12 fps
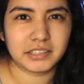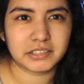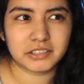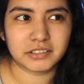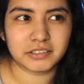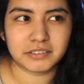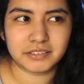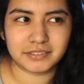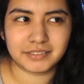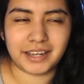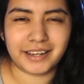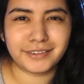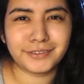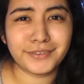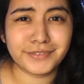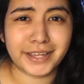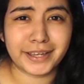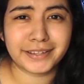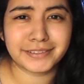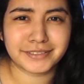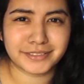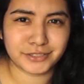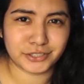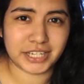So I don't know if
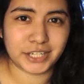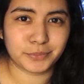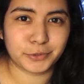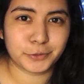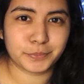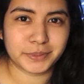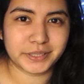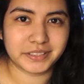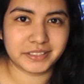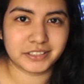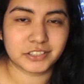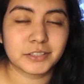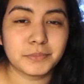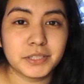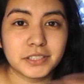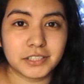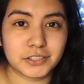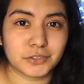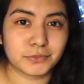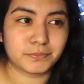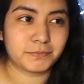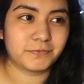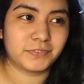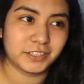that's understandable, but there's gonna be a detailed
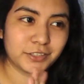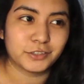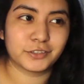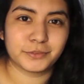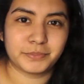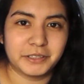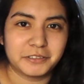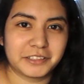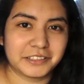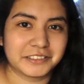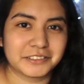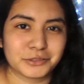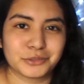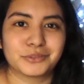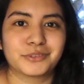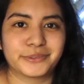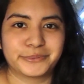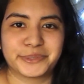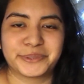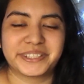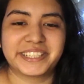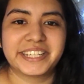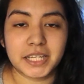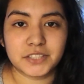video about this, so don't
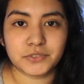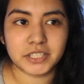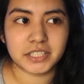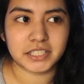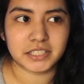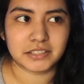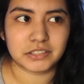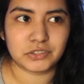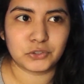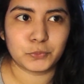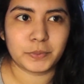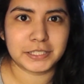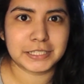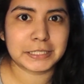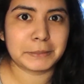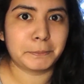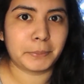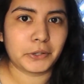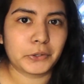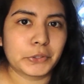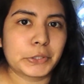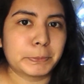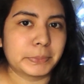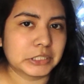worry. That's what it is. You basically
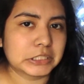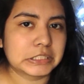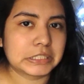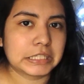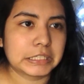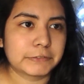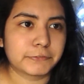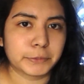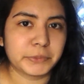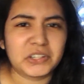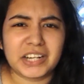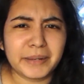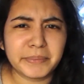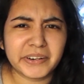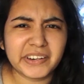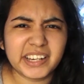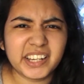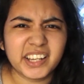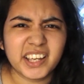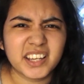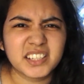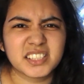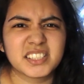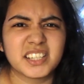borrow the books from your library,
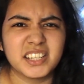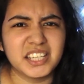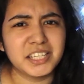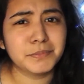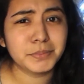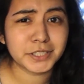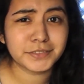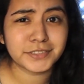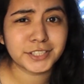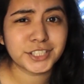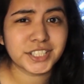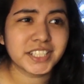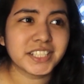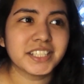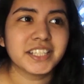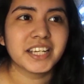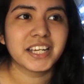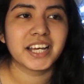just an ebook version.